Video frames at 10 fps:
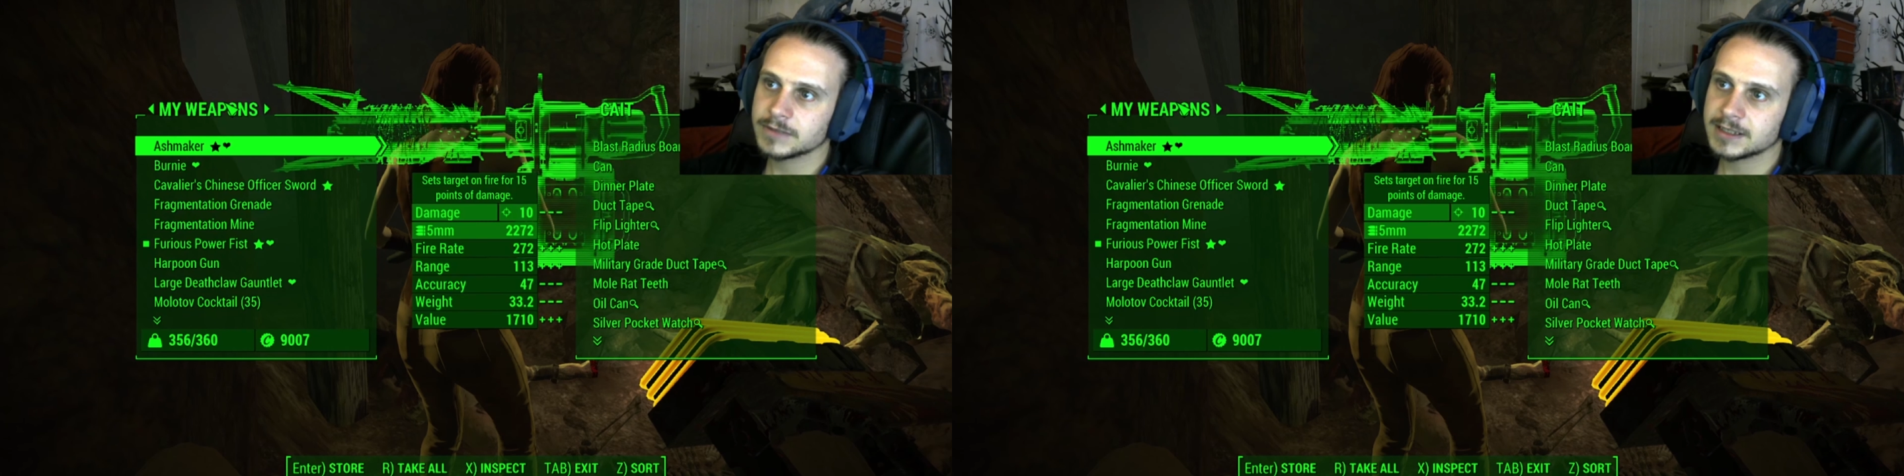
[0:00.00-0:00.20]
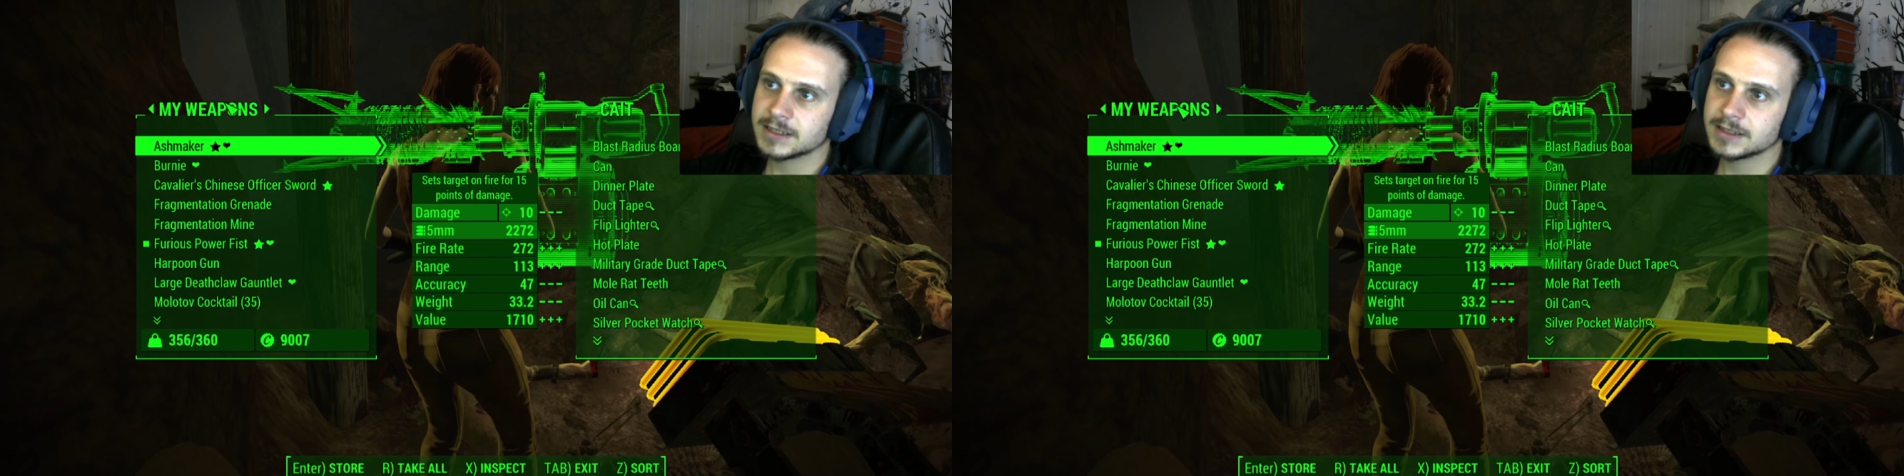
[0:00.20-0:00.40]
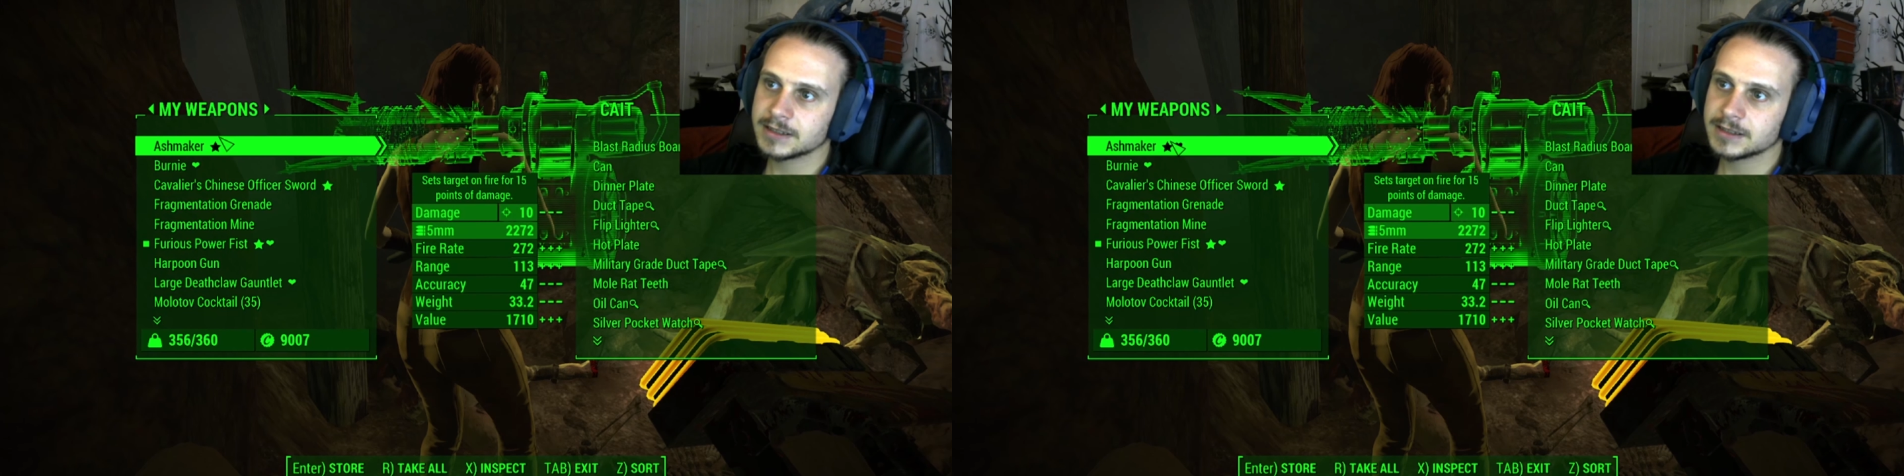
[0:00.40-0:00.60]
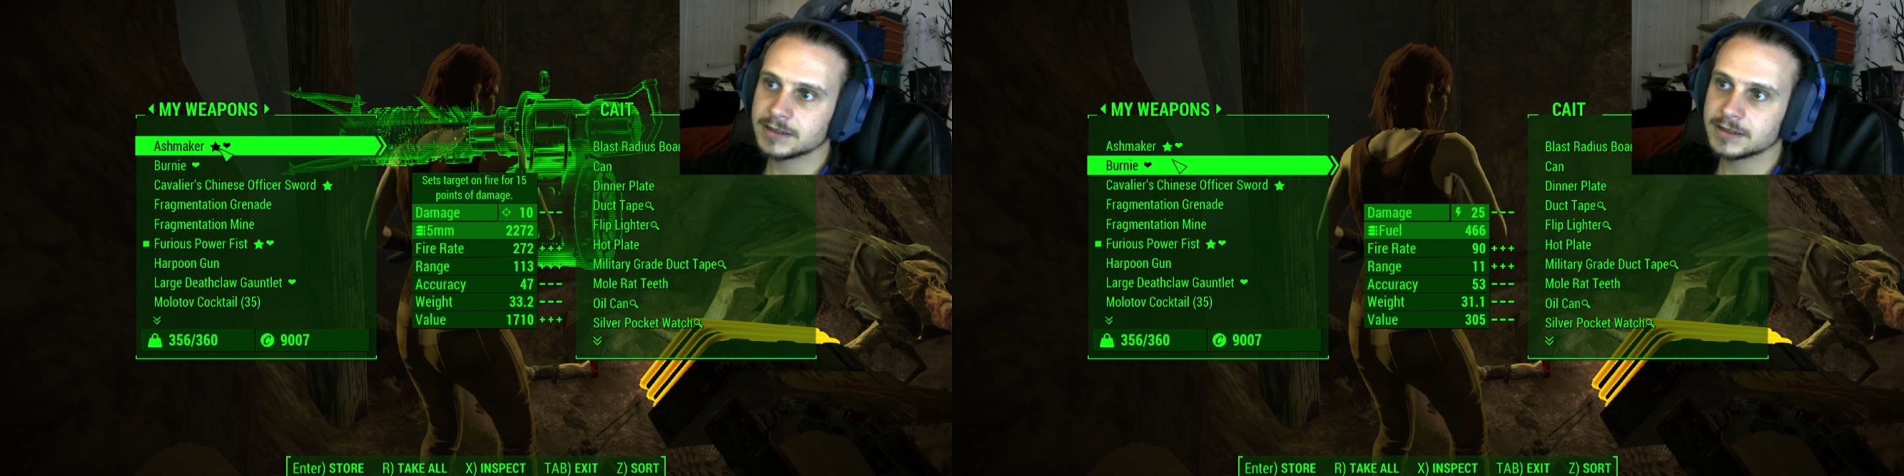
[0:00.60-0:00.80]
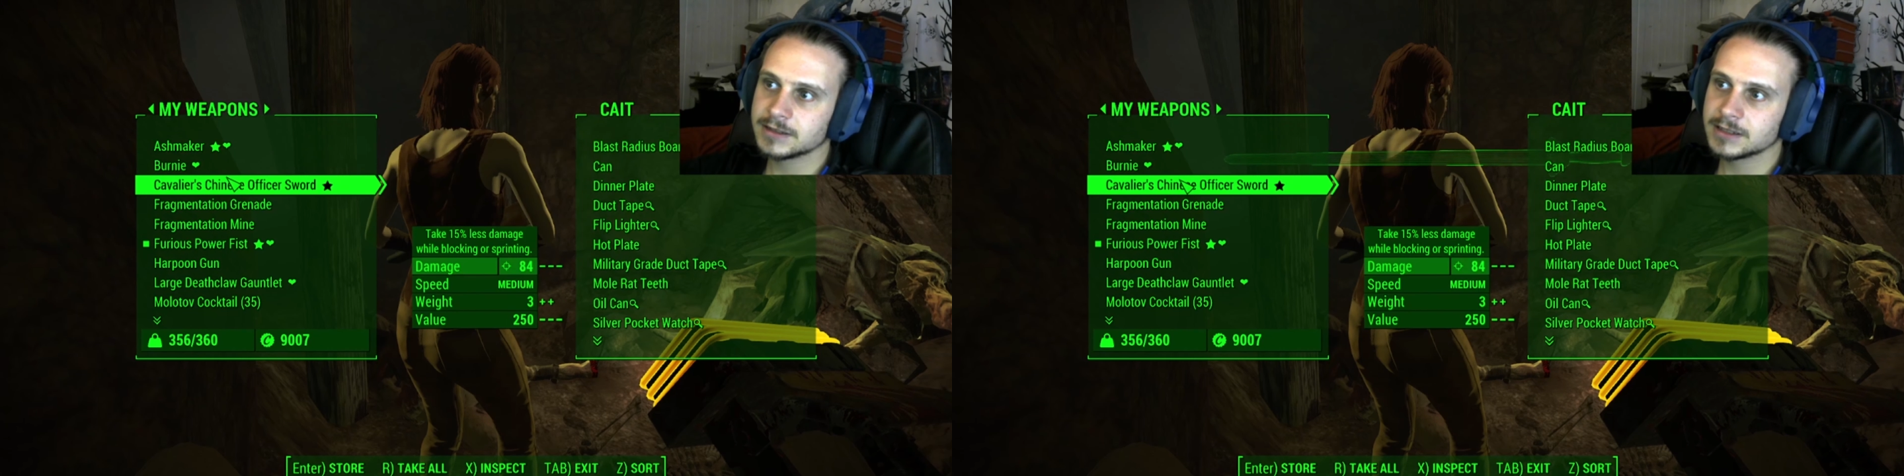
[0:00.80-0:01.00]

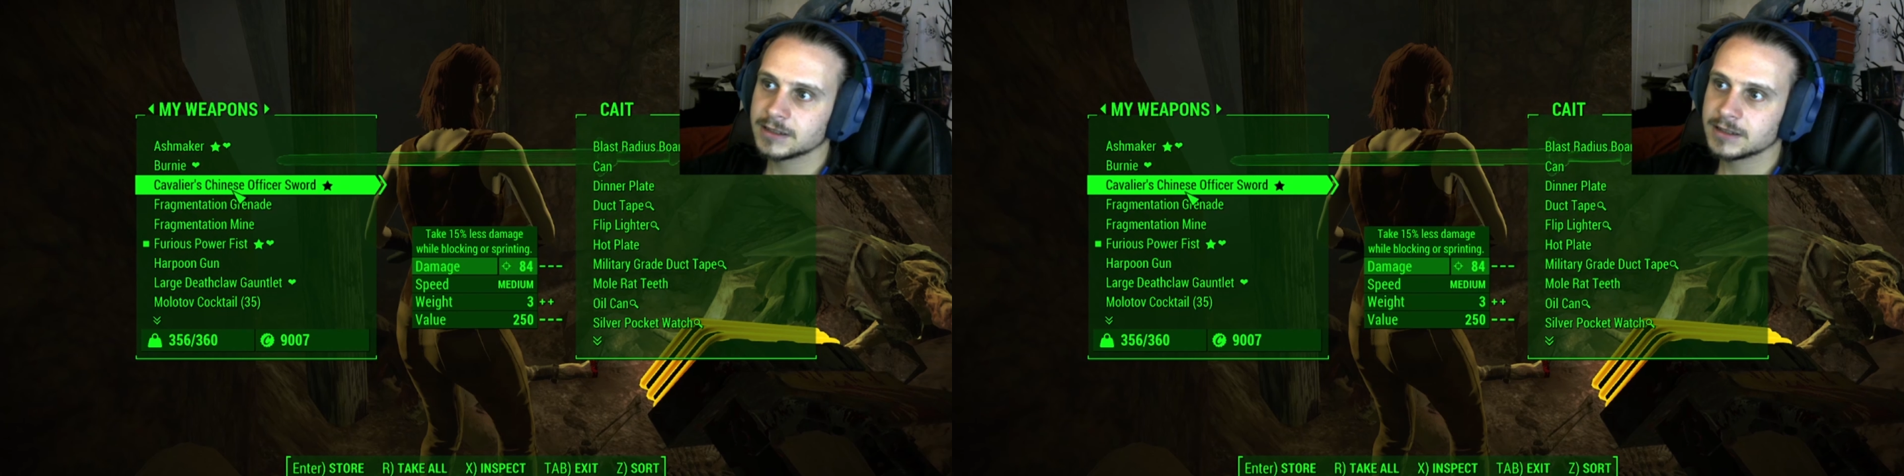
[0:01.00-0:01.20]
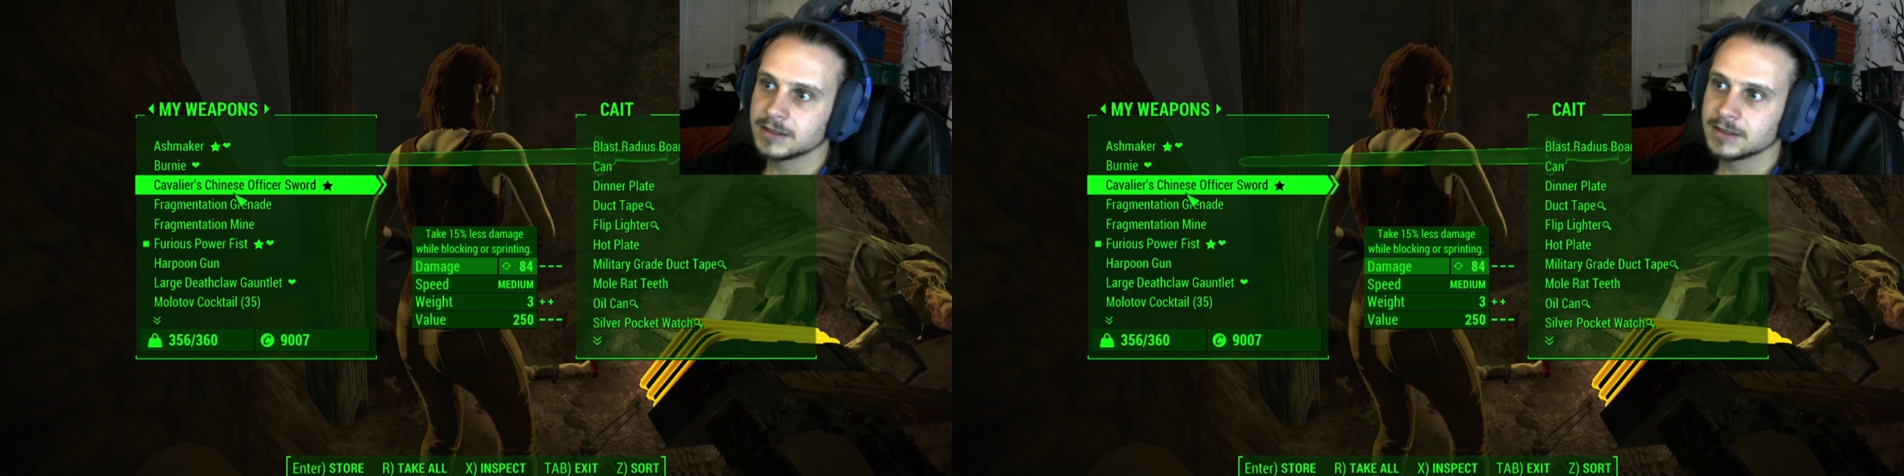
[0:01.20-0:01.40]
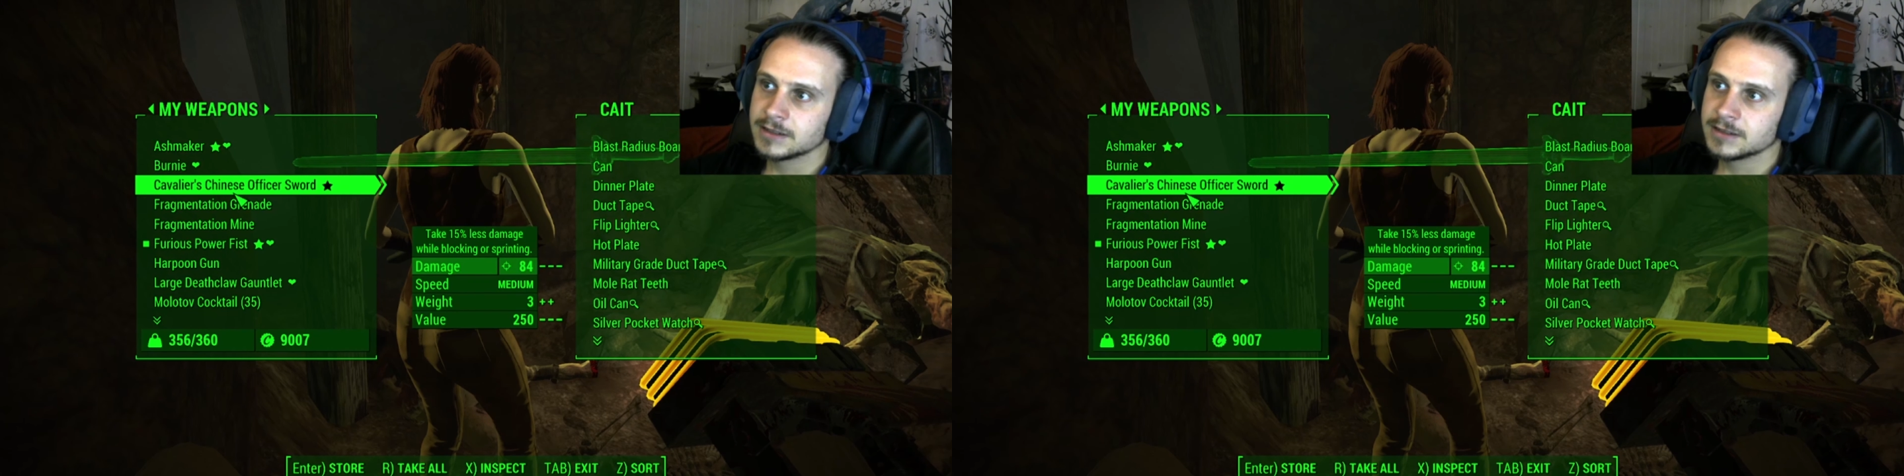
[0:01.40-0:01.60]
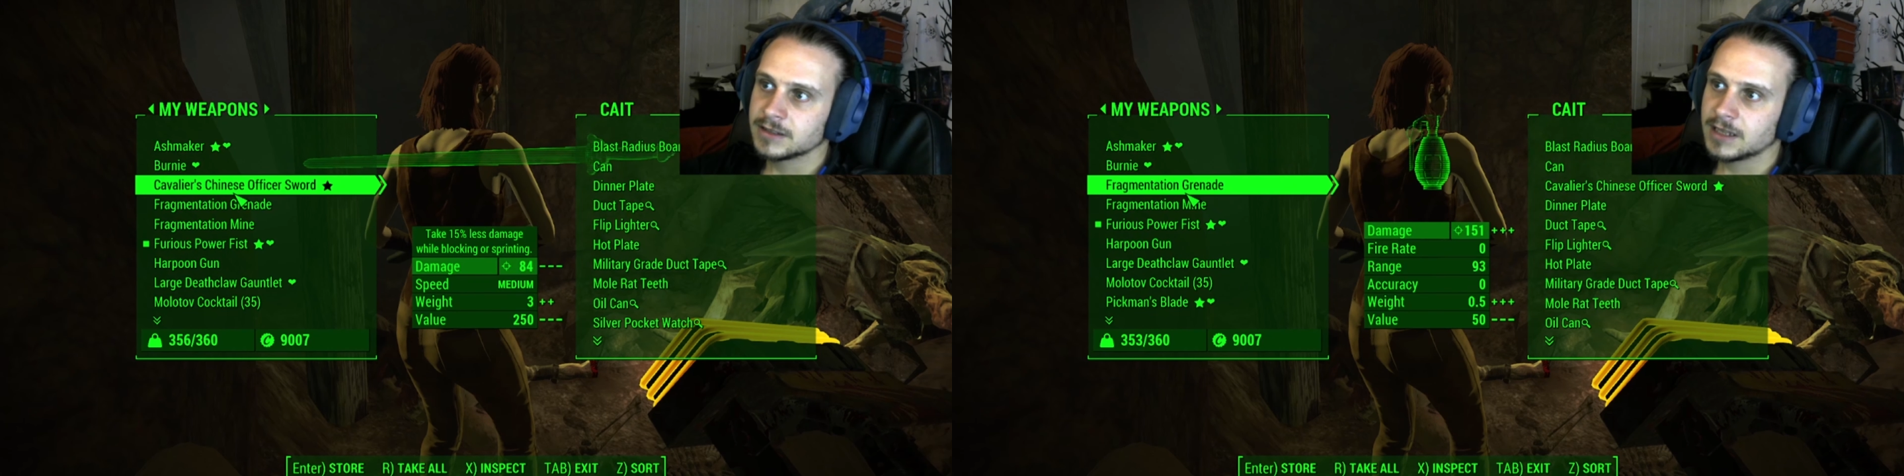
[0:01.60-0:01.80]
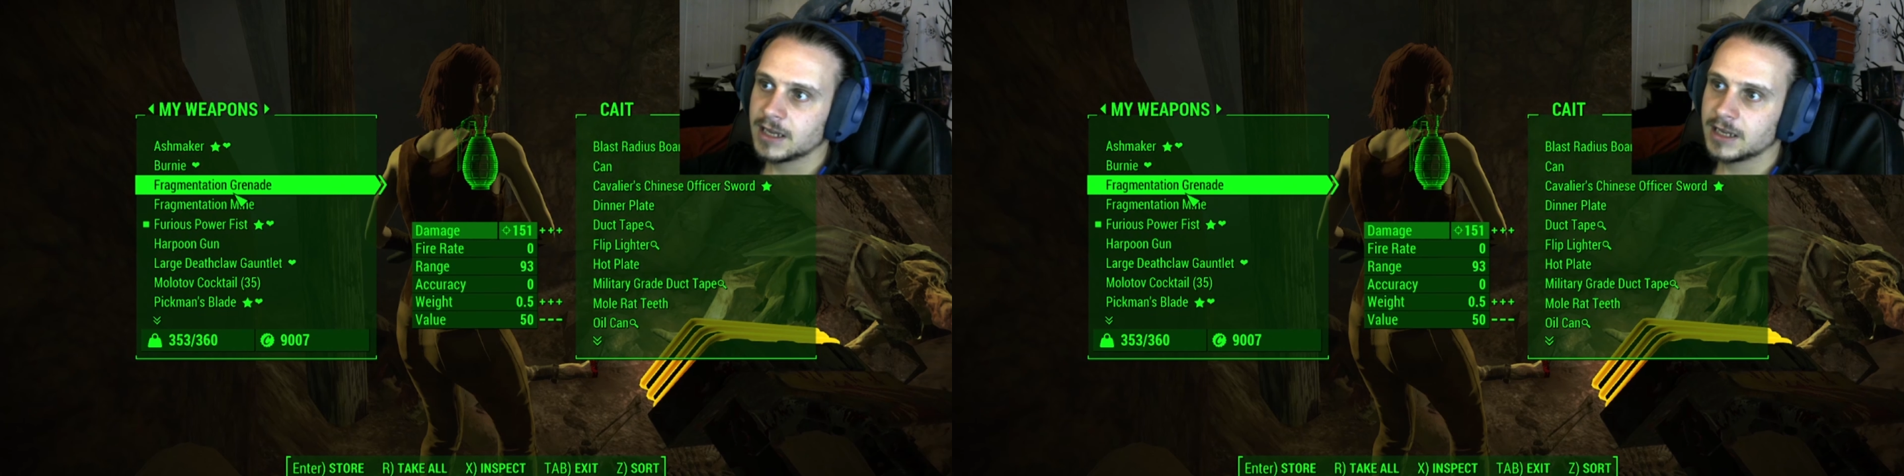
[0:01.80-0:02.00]
And
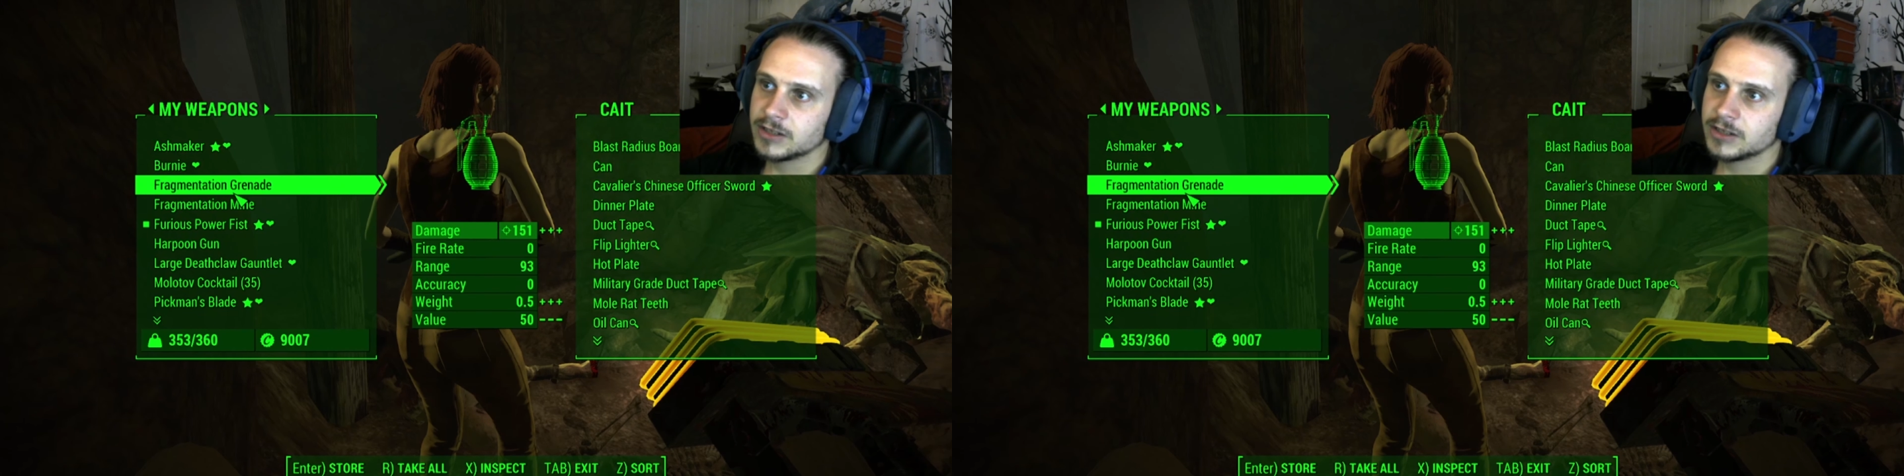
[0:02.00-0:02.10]
yeah,